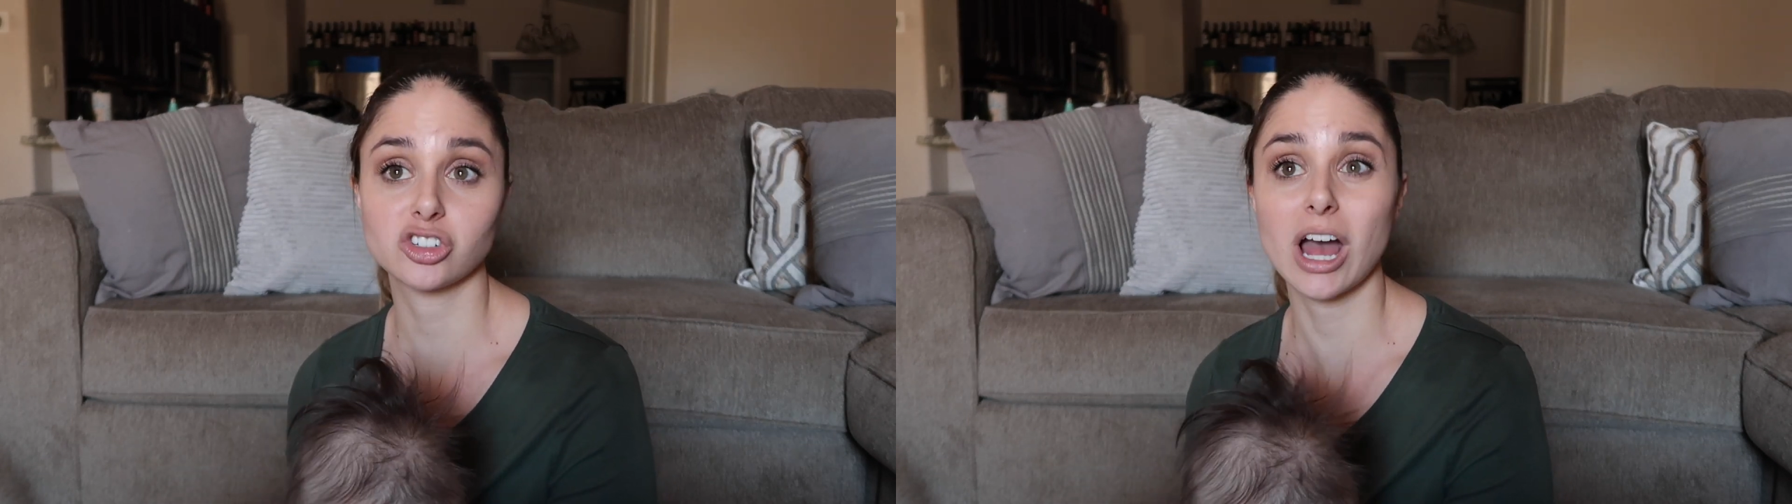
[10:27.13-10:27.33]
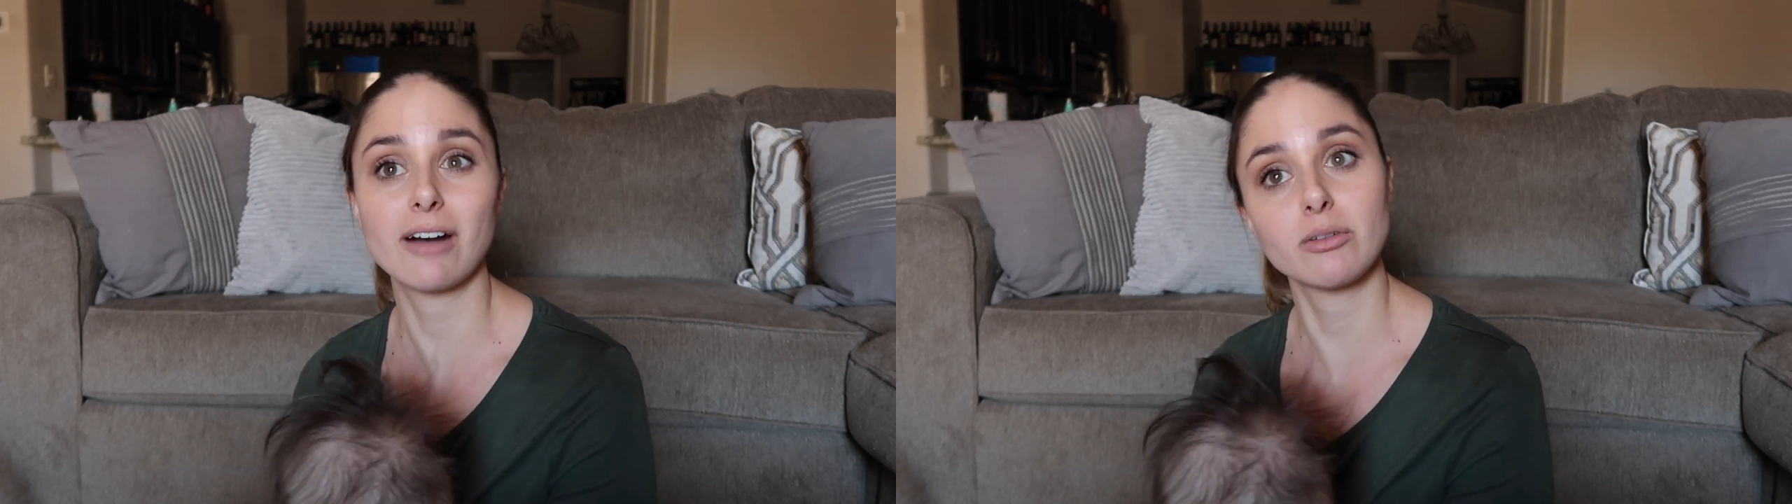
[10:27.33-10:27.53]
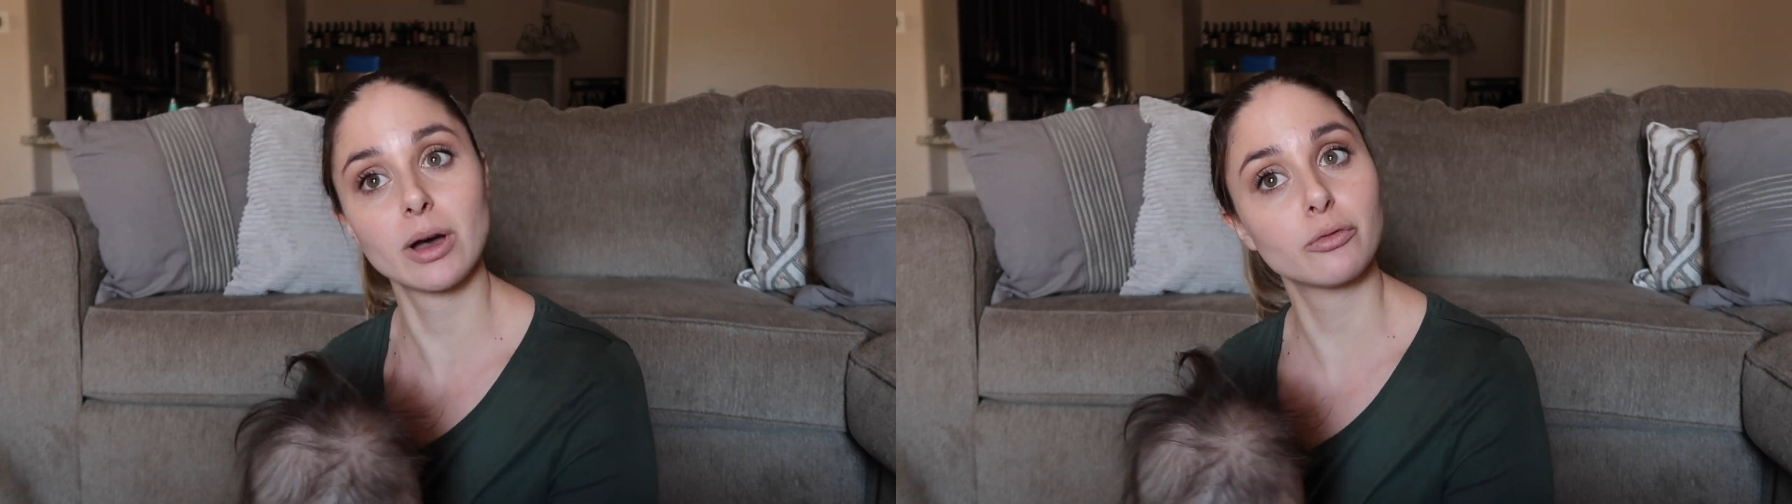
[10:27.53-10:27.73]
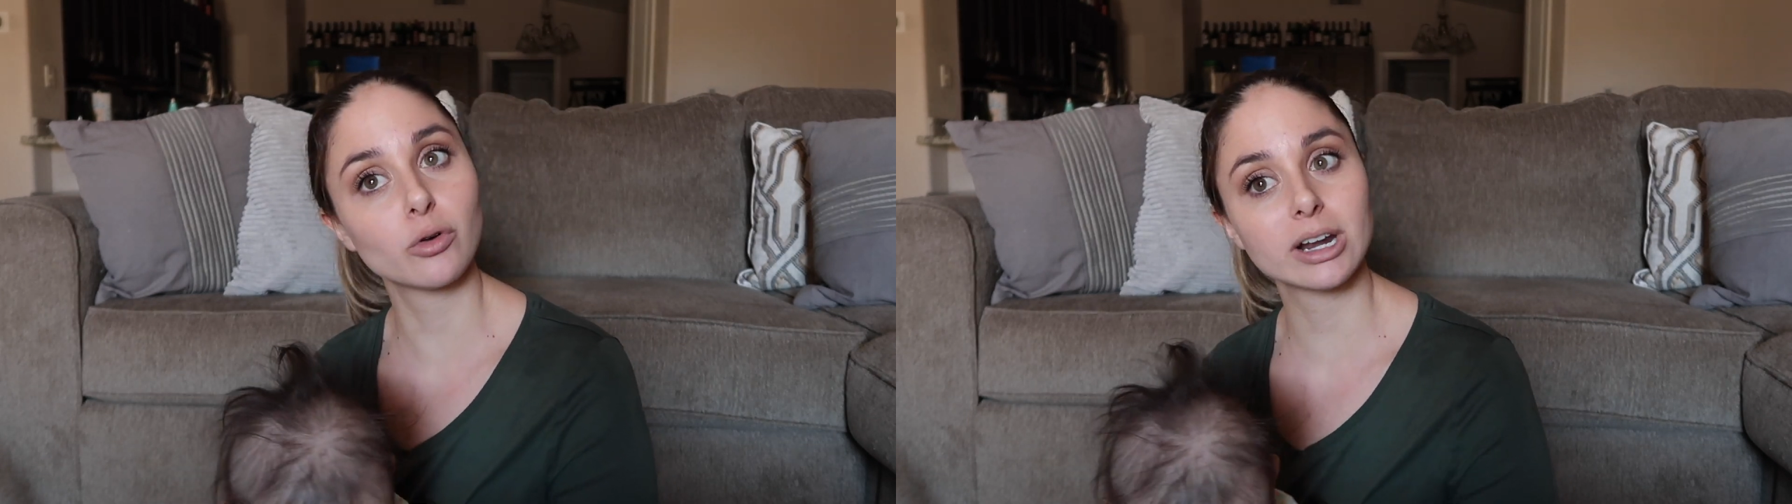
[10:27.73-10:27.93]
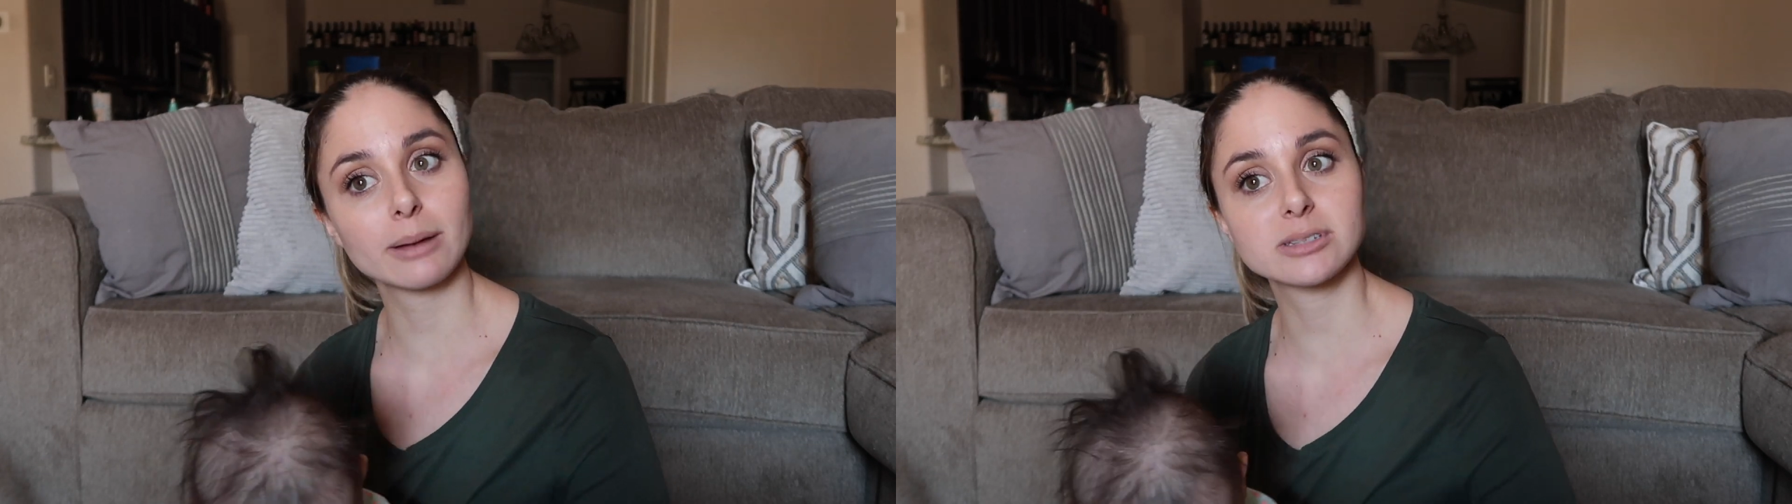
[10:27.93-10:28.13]
she'll have about
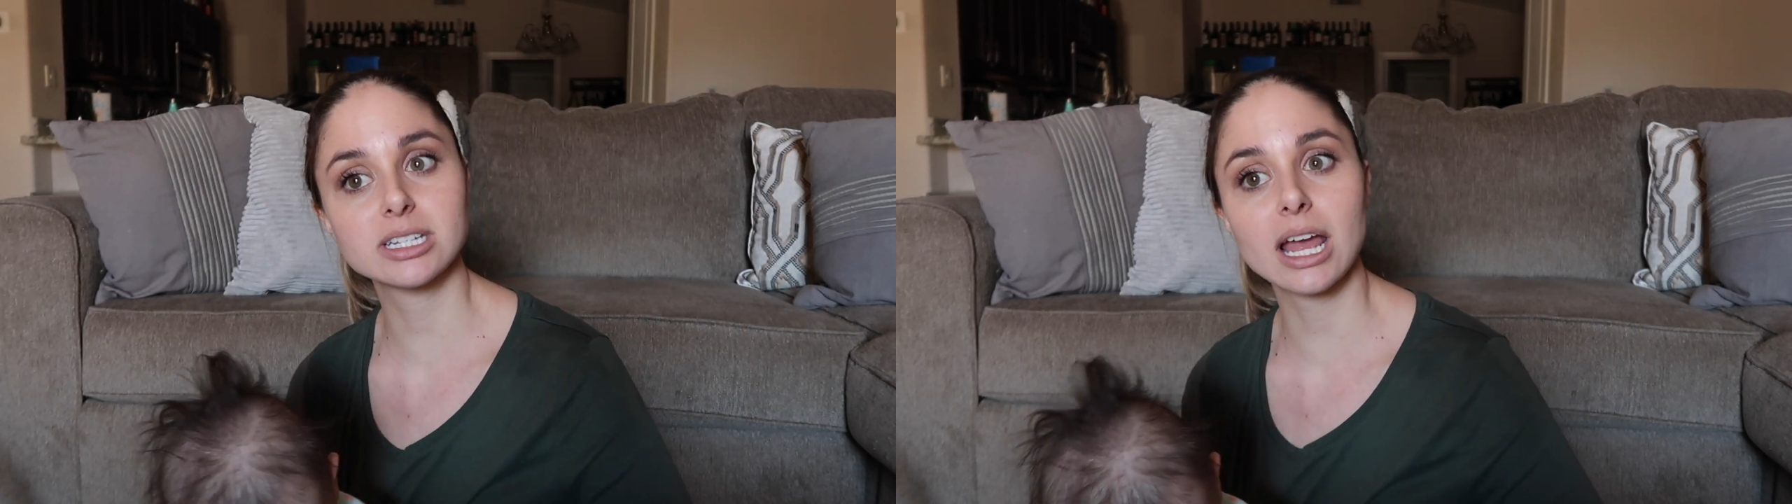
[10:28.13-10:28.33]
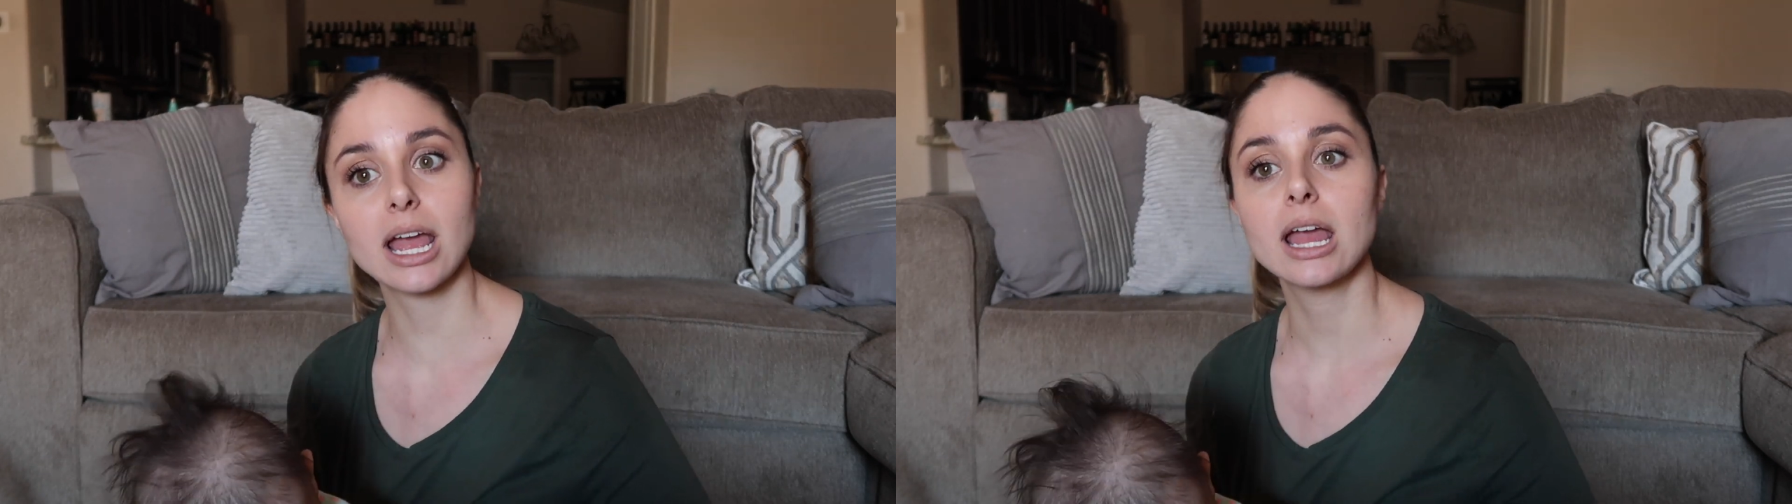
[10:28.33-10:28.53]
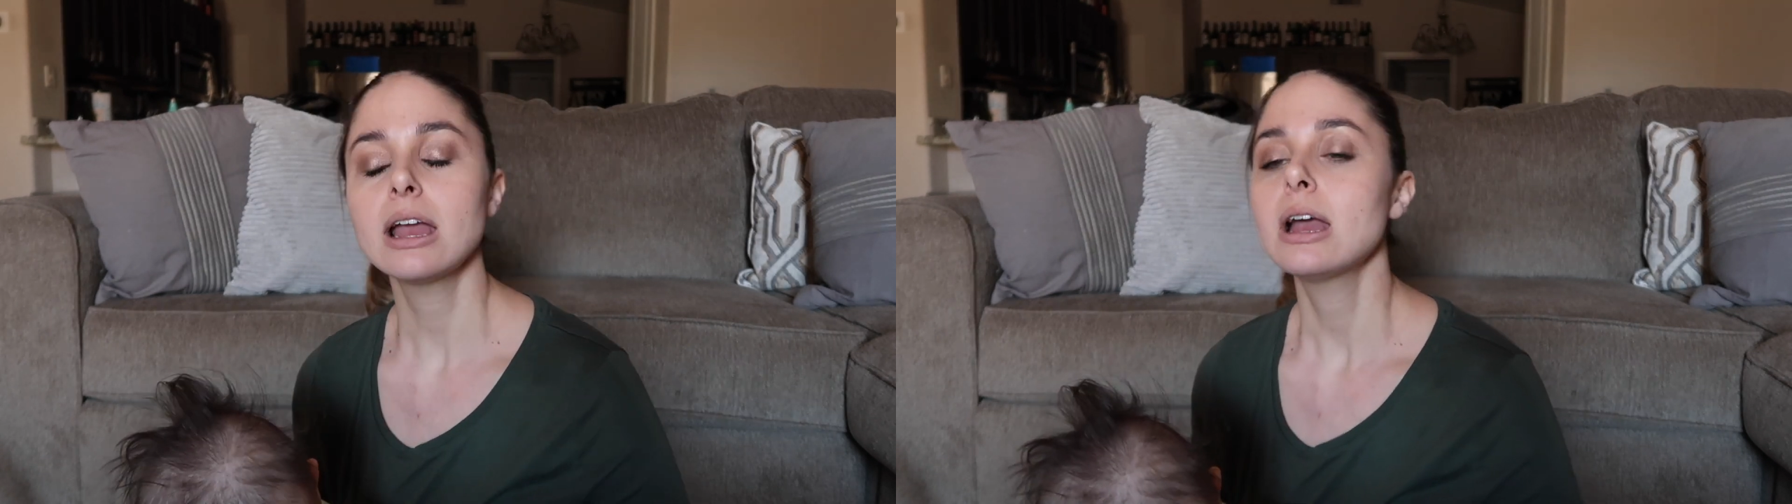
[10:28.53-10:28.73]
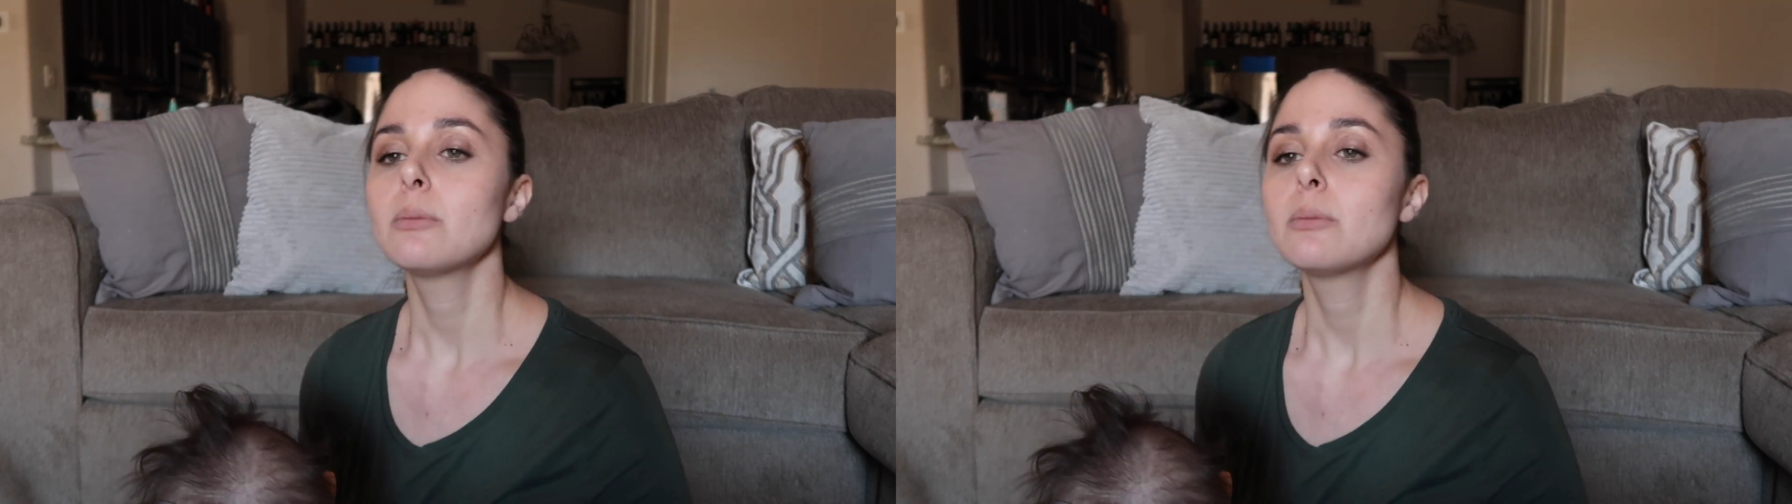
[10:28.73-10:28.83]
4 naps a day.